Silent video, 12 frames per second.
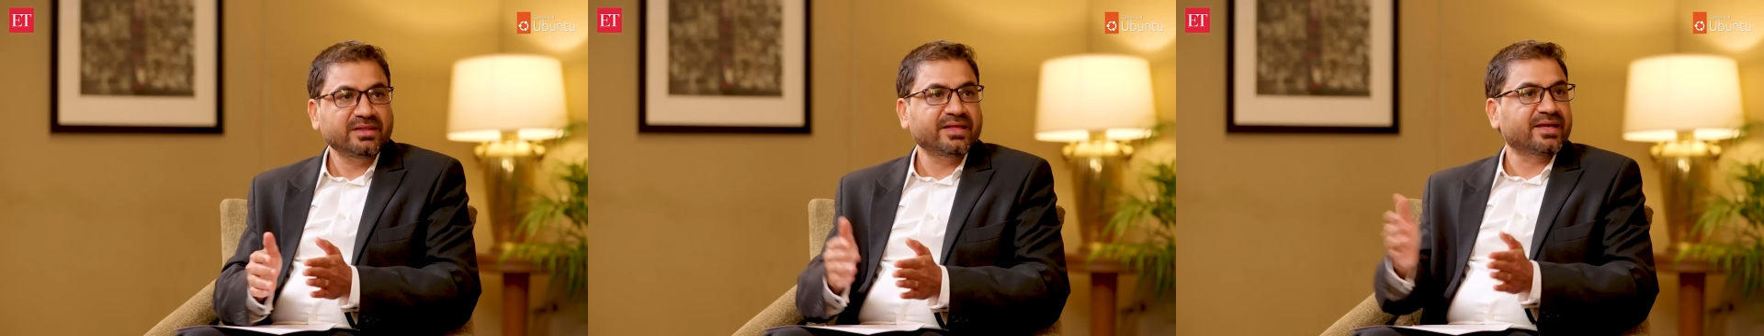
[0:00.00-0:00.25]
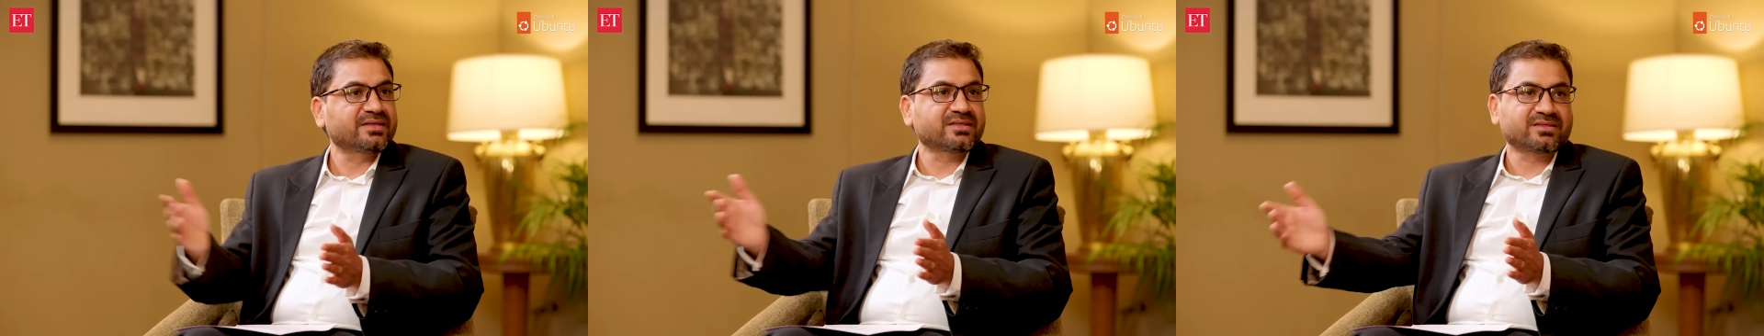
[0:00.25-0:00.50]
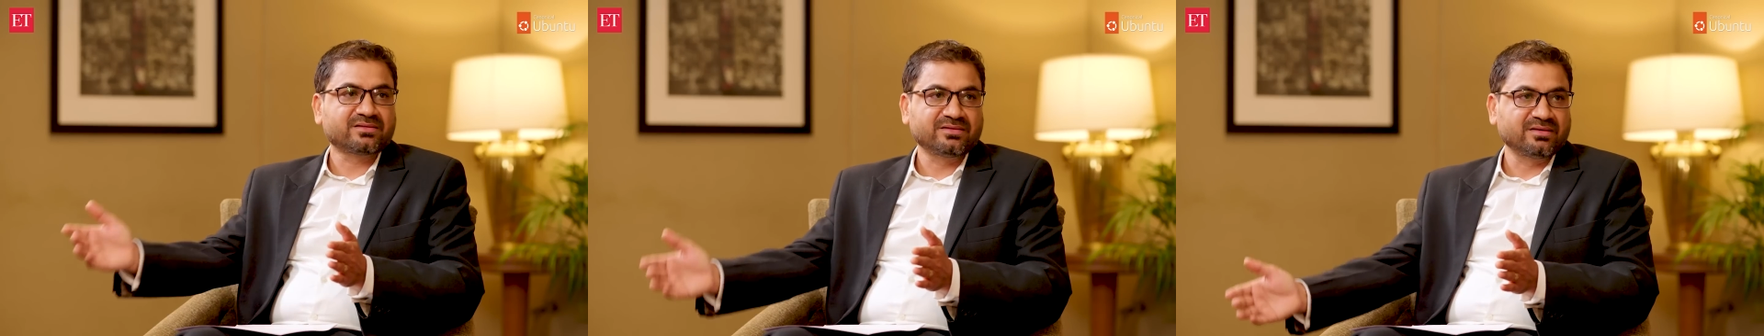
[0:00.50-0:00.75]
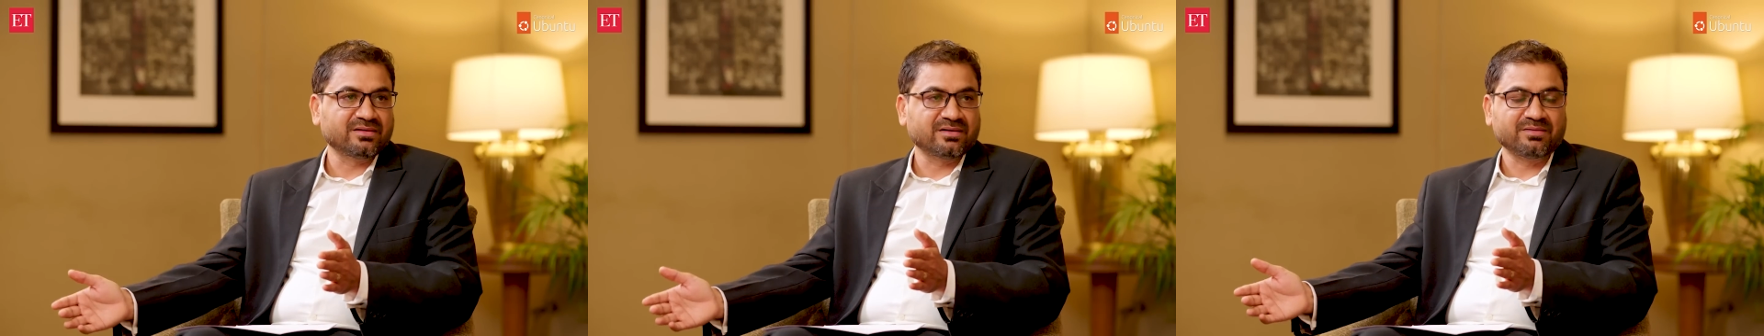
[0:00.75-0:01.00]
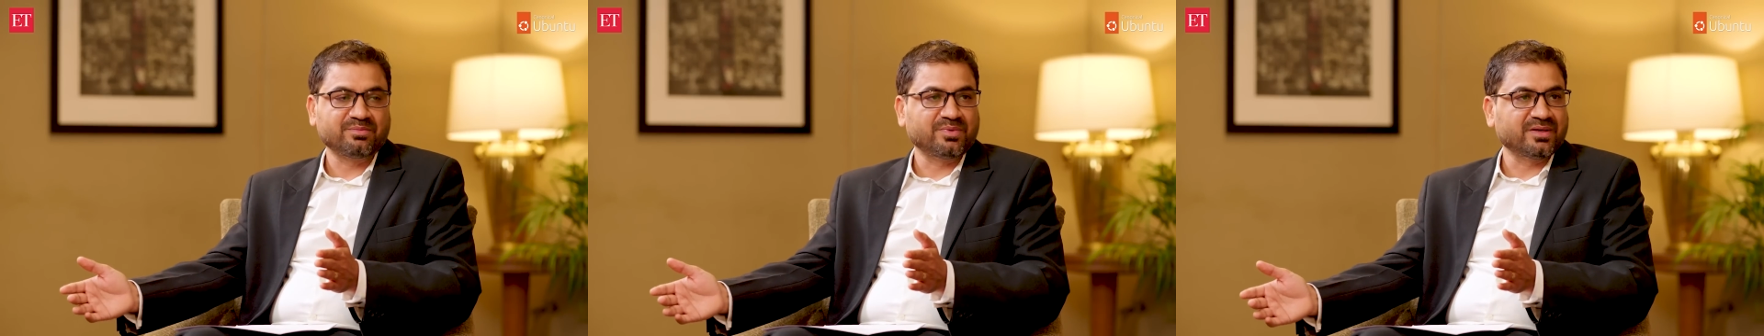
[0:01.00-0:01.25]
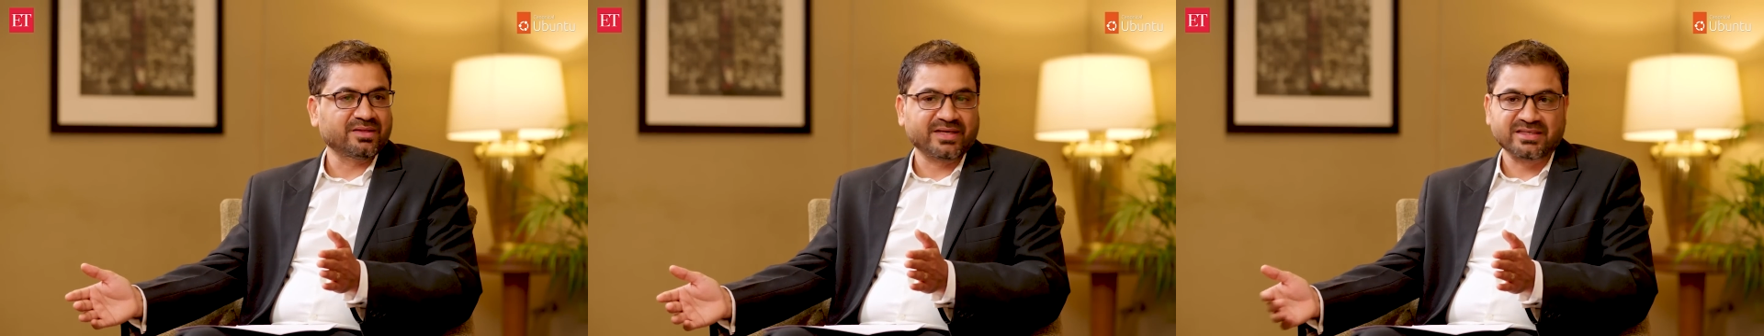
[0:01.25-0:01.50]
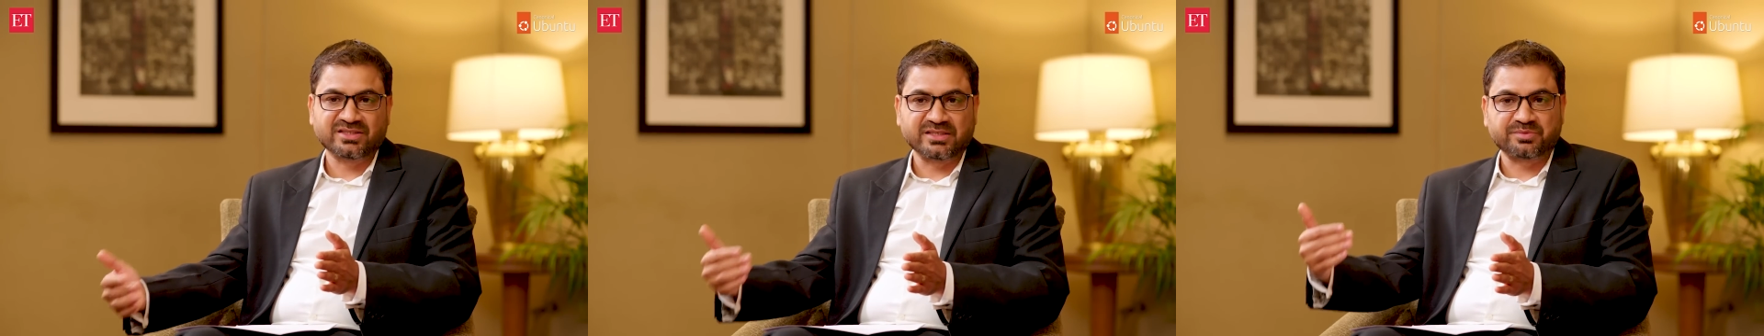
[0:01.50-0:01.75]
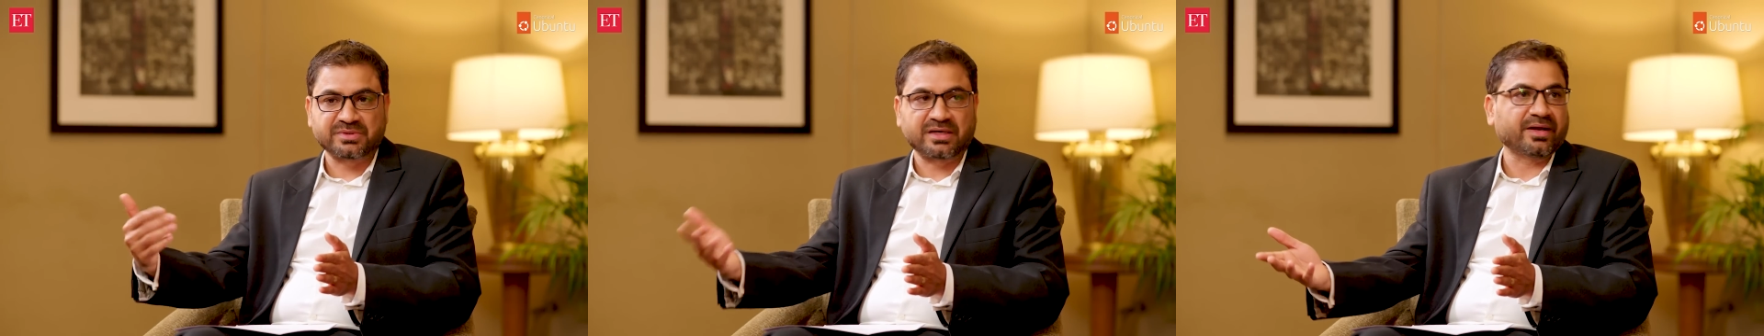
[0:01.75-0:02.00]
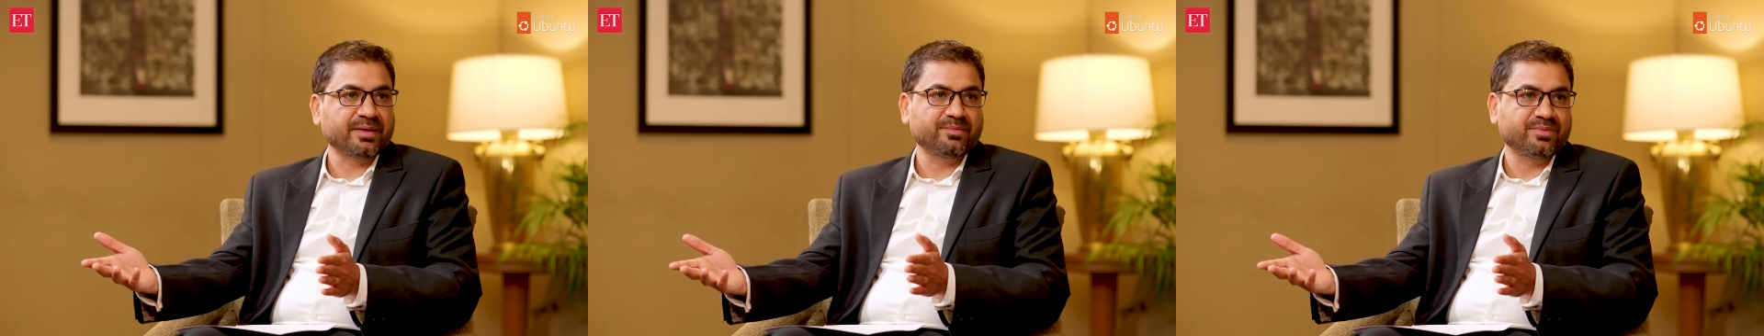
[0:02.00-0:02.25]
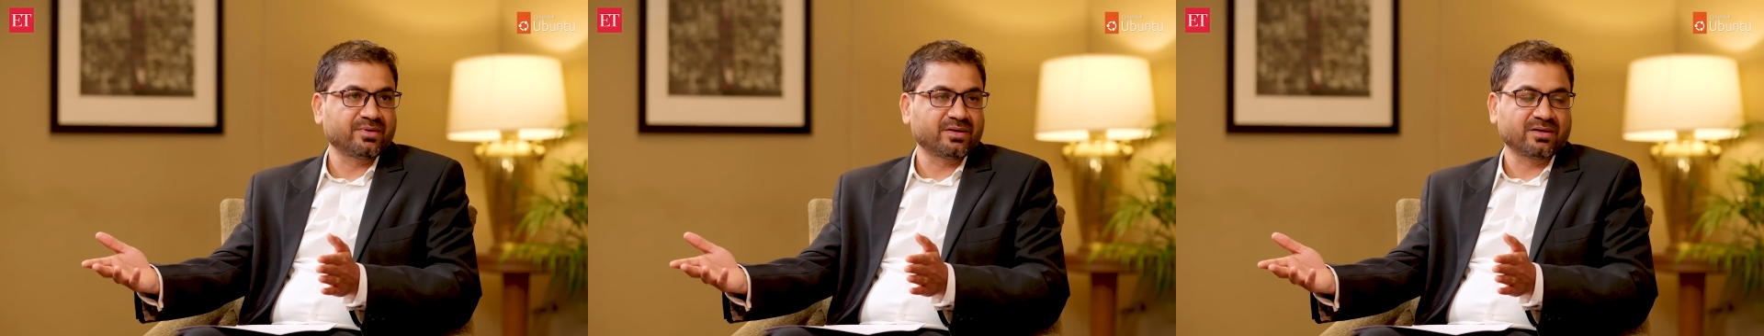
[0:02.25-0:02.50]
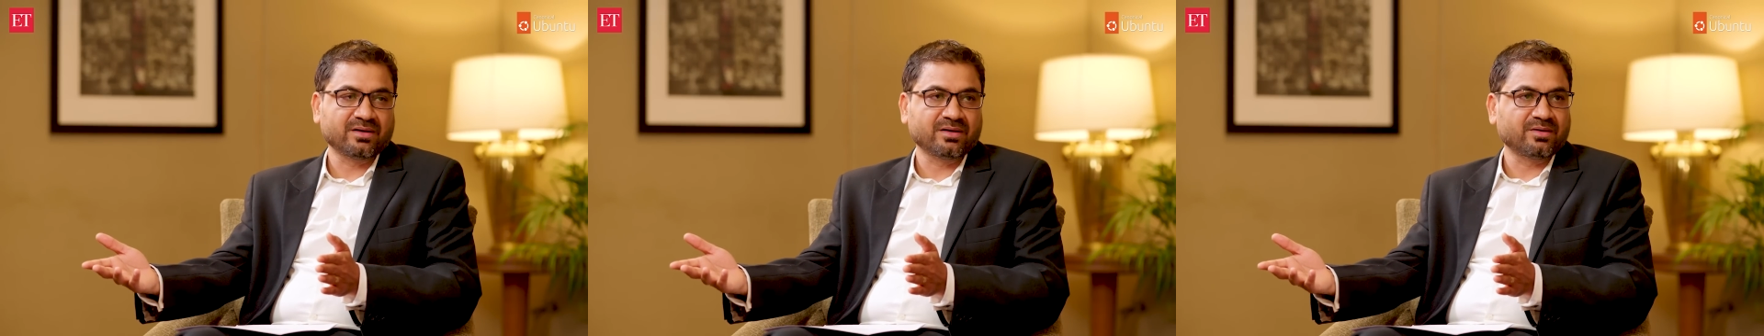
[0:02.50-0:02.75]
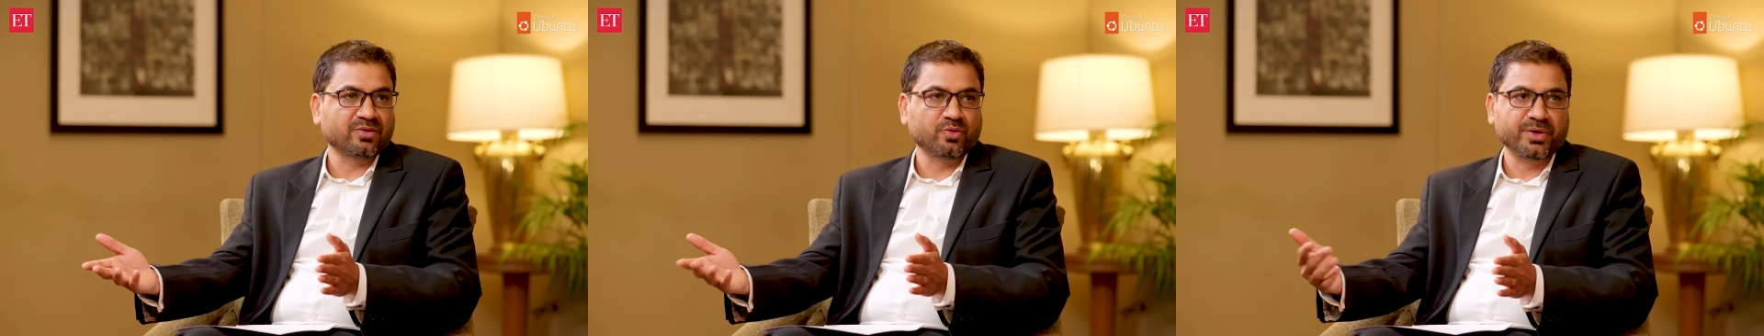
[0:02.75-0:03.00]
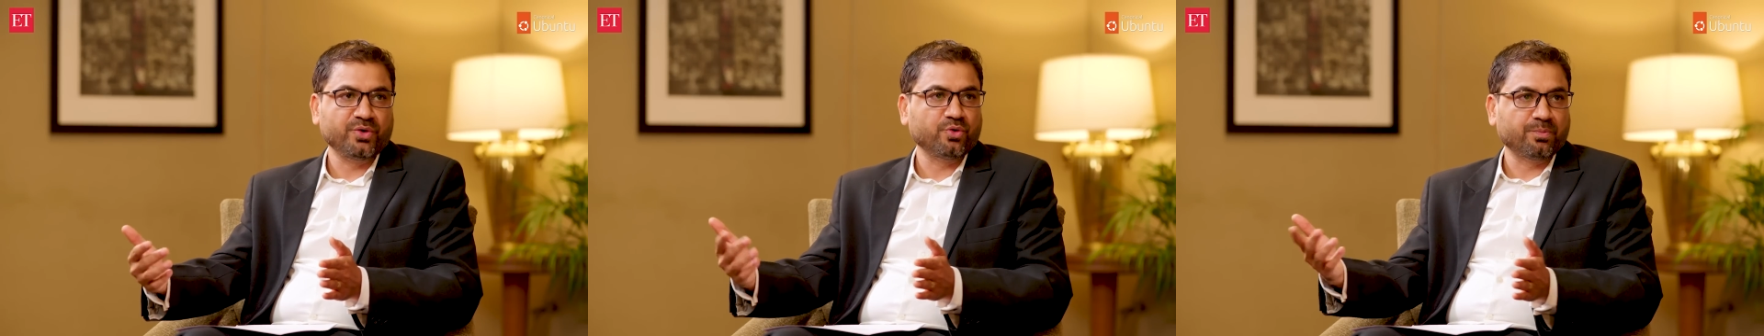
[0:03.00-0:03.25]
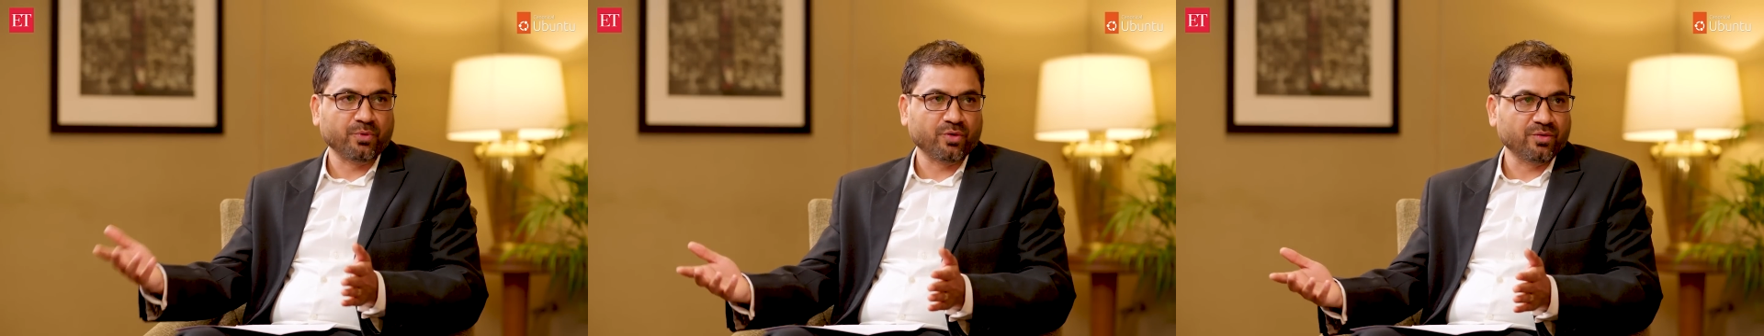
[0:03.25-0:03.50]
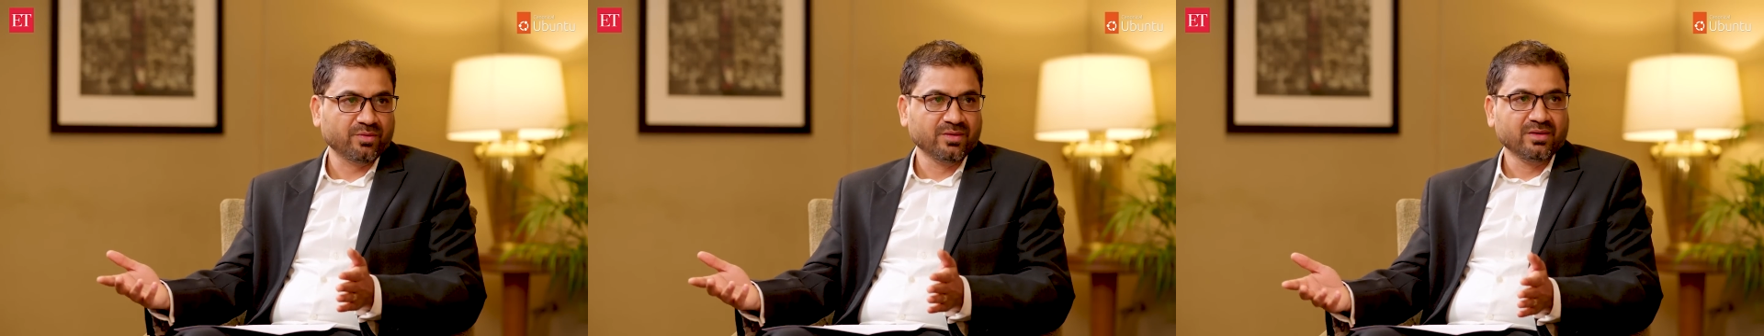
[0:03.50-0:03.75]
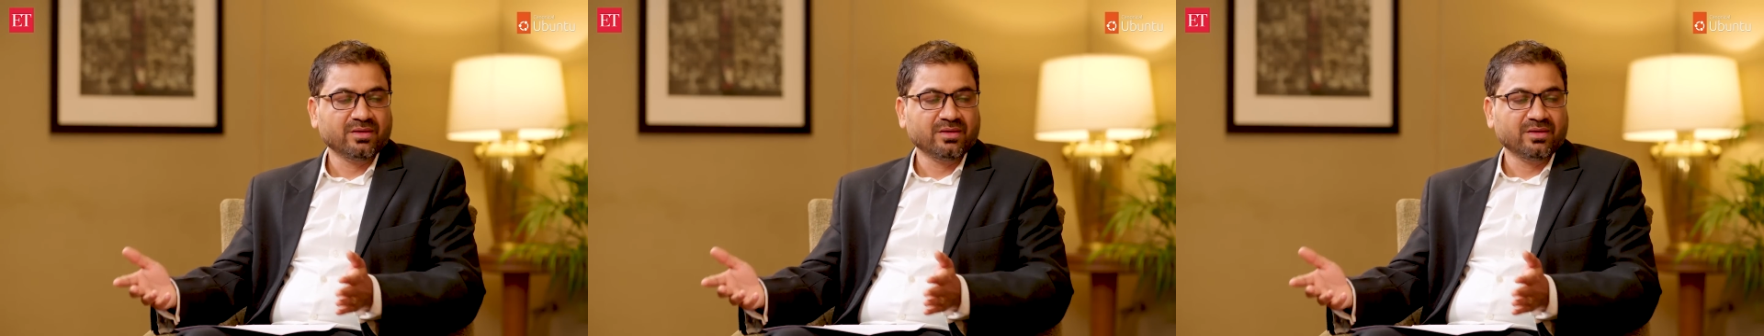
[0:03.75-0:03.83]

then they can just subscribe Ubuntu Pro